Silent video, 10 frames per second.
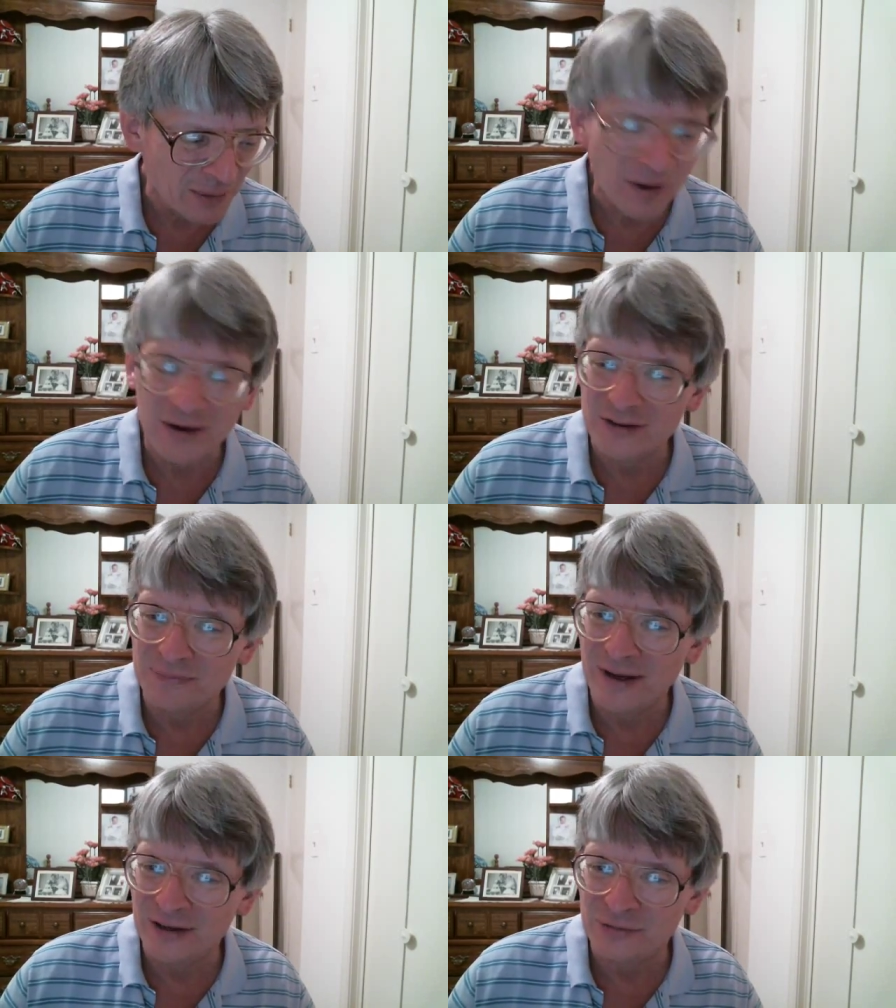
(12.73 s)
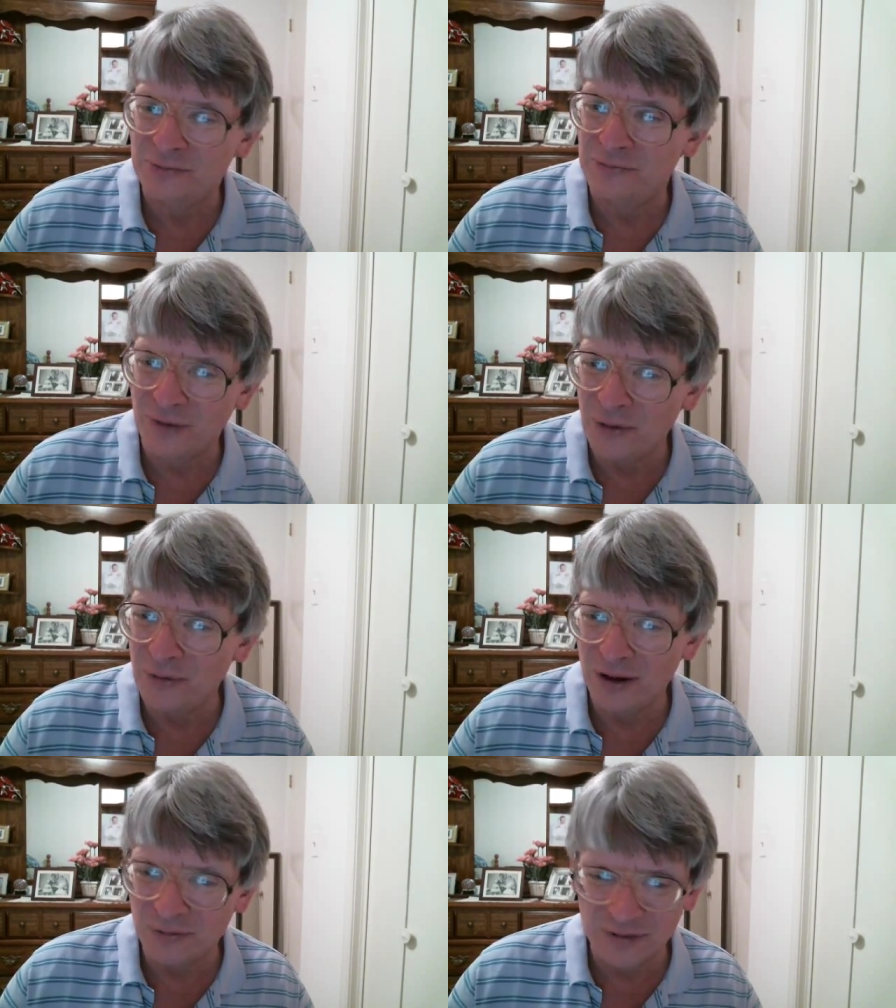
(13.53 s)
Modest Mouse would float
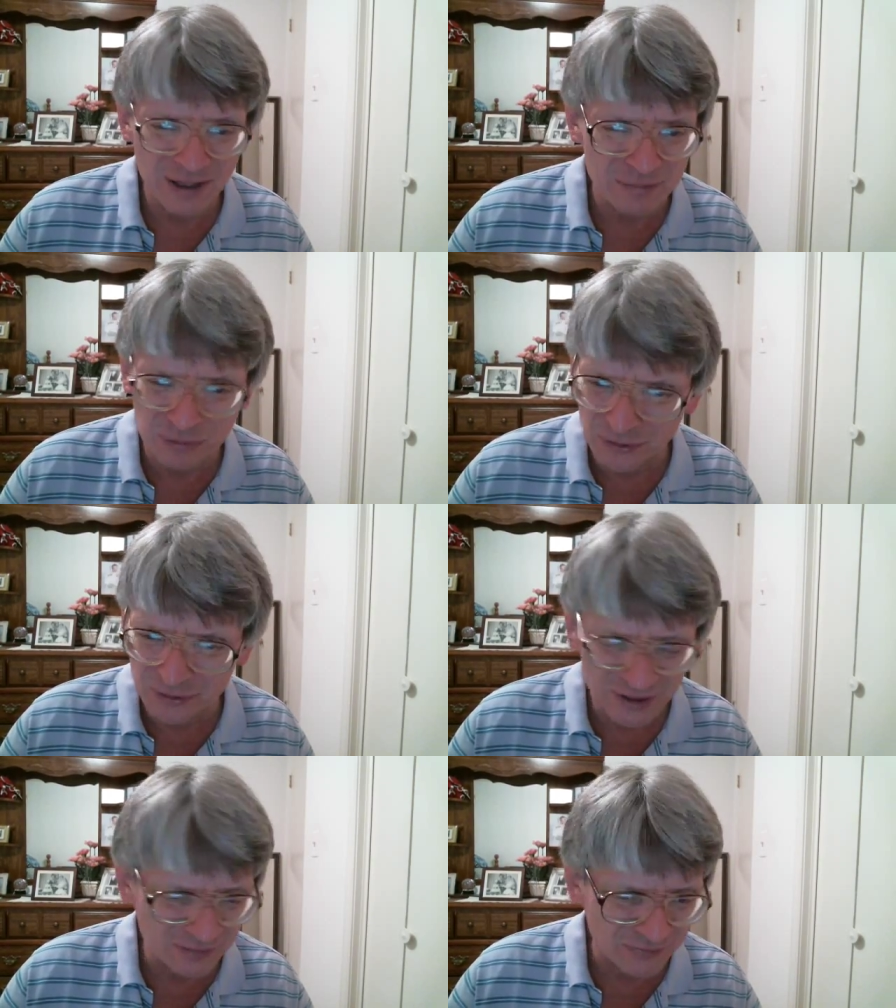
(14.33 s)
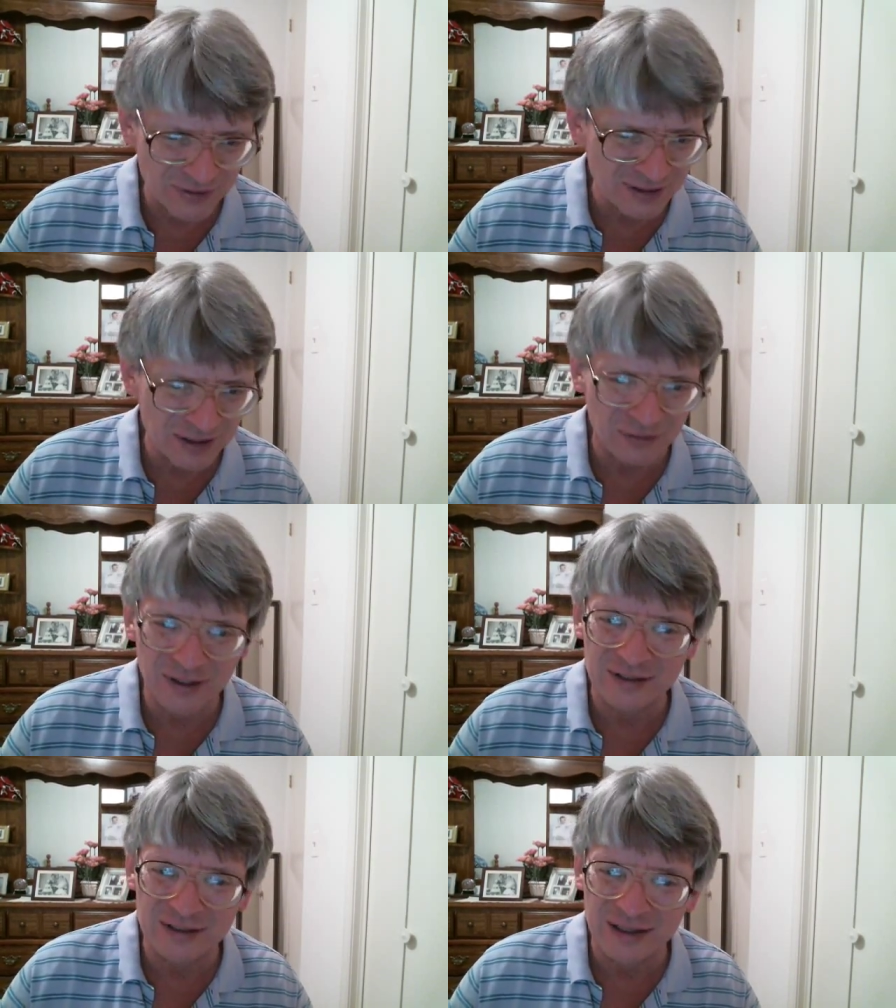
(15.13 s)
on with that brilliant video
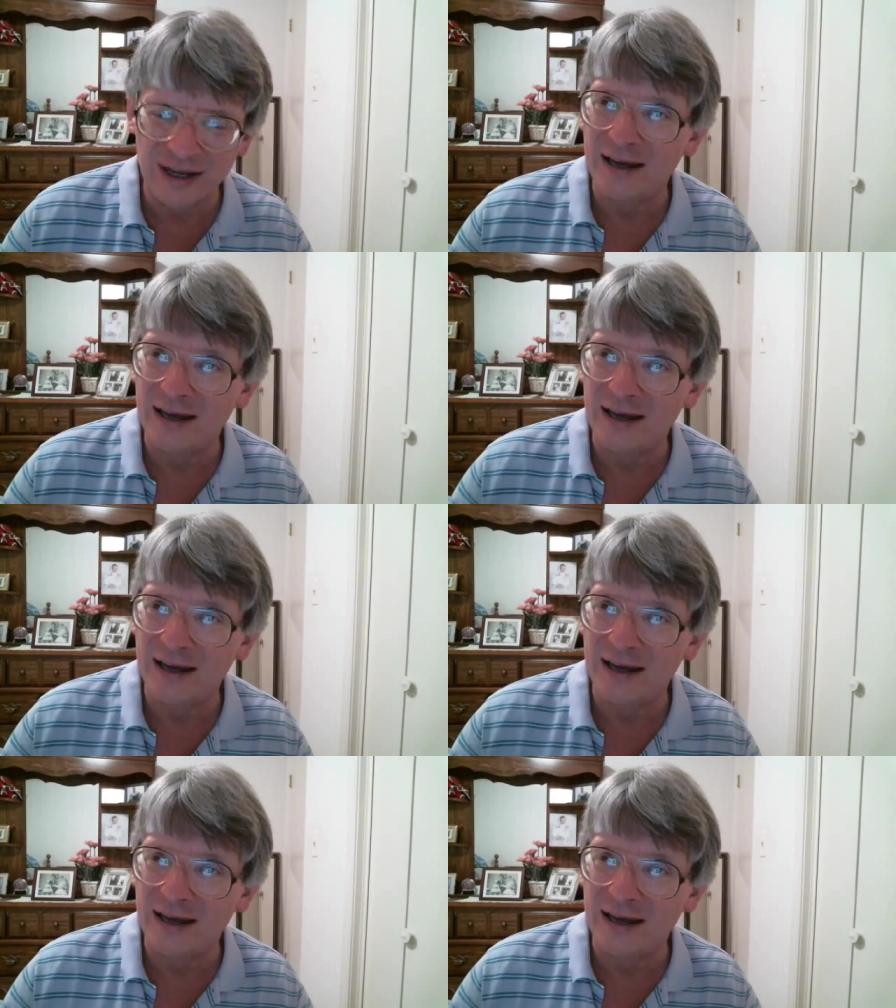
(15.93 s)
they did.